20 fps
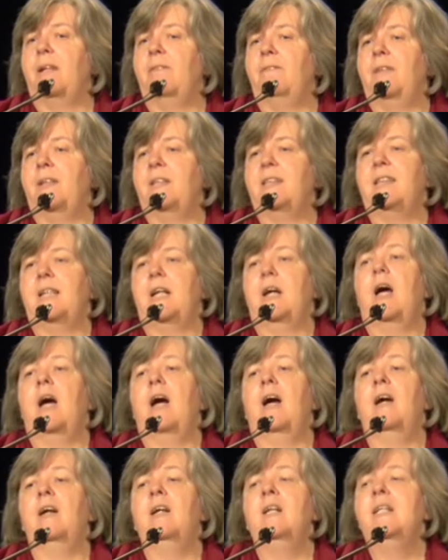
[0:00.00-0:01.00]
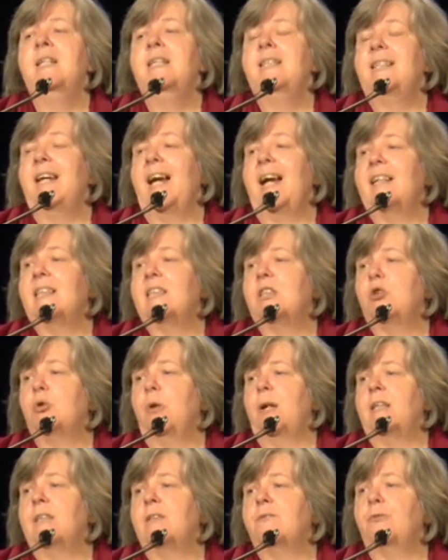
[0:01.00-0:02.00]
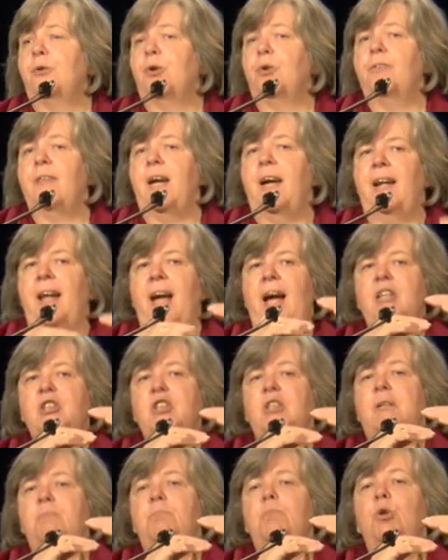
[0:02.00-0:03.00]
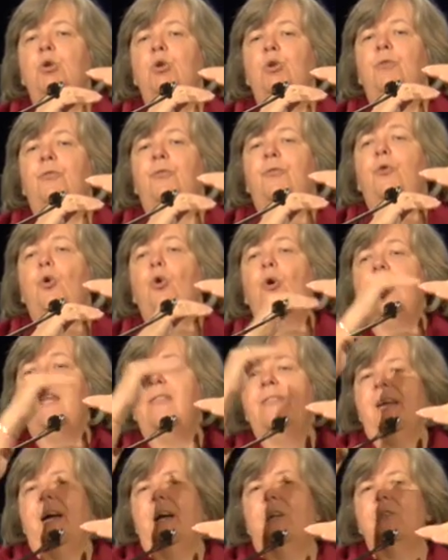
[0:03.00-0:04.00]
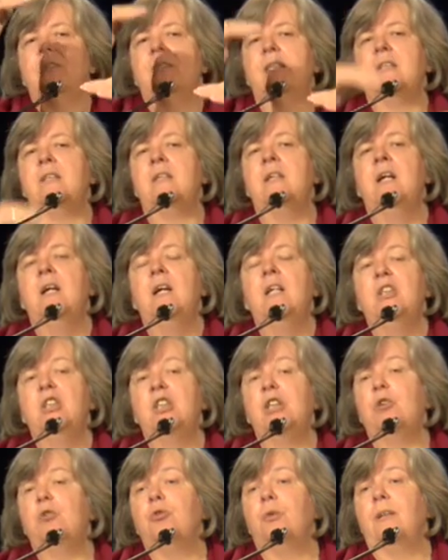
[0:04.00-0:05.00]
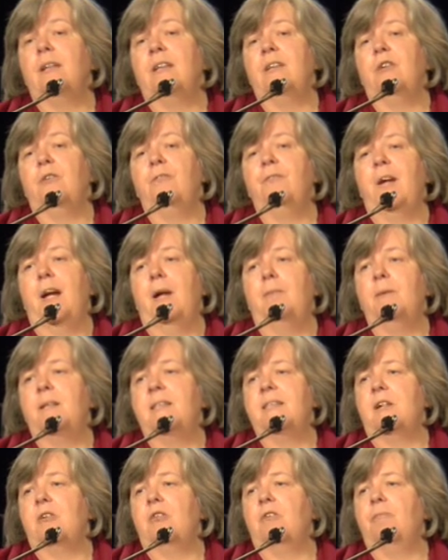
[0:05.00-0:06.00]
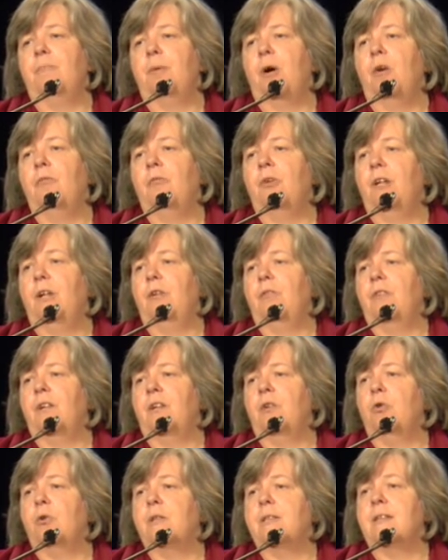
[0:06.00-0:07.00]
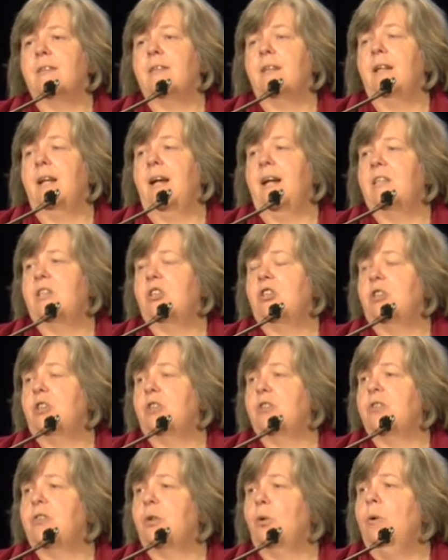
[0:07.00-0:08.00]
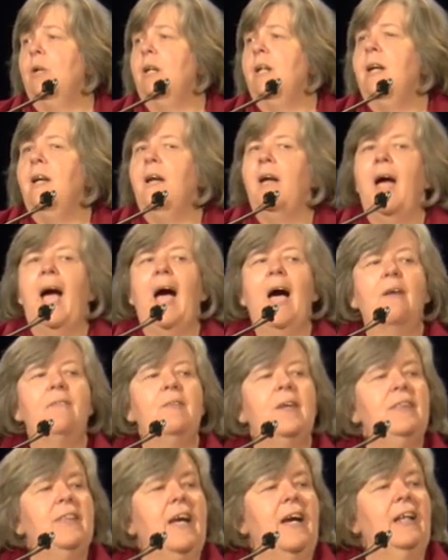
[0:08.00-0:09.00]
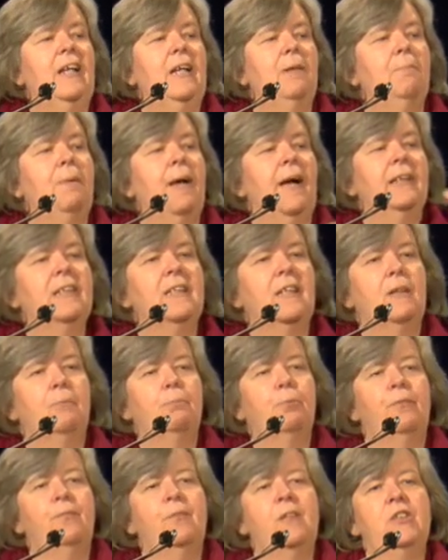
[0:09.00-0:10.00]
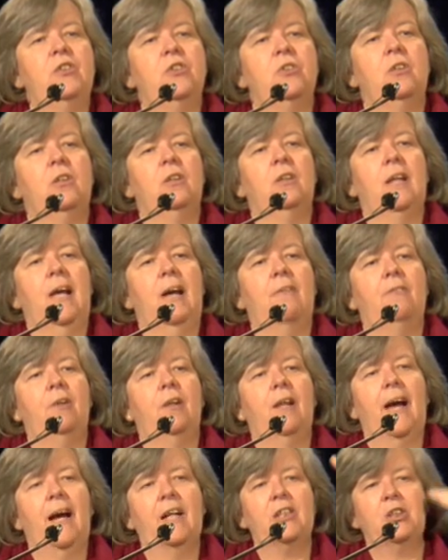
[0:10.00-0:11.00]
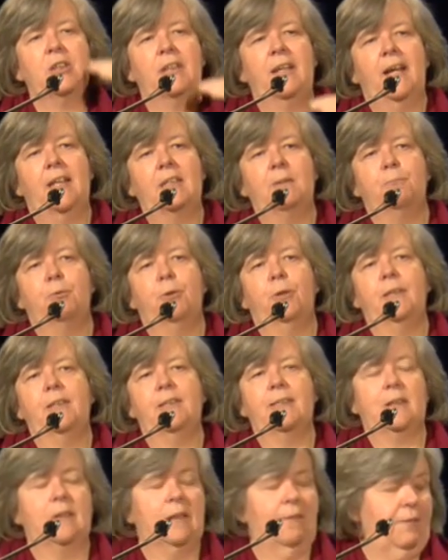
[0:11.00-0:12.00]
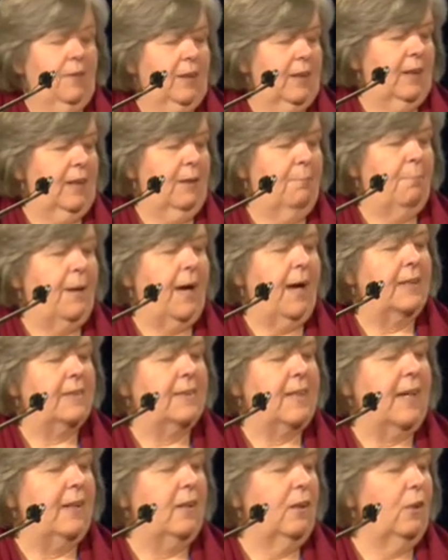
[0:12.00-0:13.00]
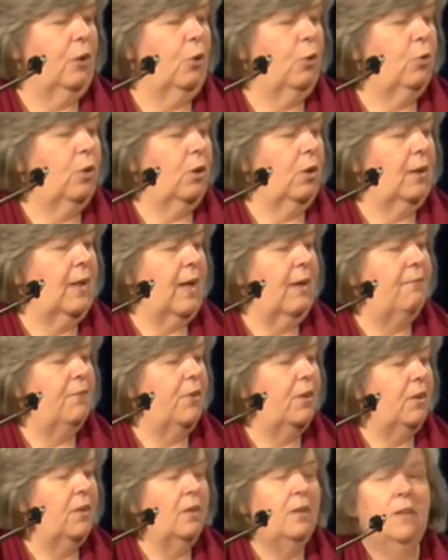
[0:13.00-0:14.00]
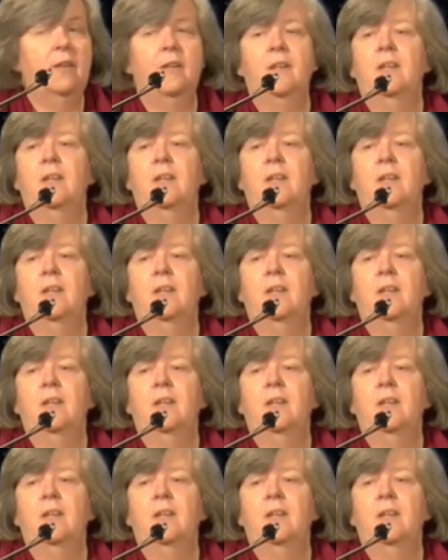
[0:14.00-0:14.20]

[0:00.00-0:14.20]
benefit tax transfer that actually moved 40,000 children and their families out of poverty over the course of the last year. So having that impact at a provincial level actually has pretty significant impacts at a local level.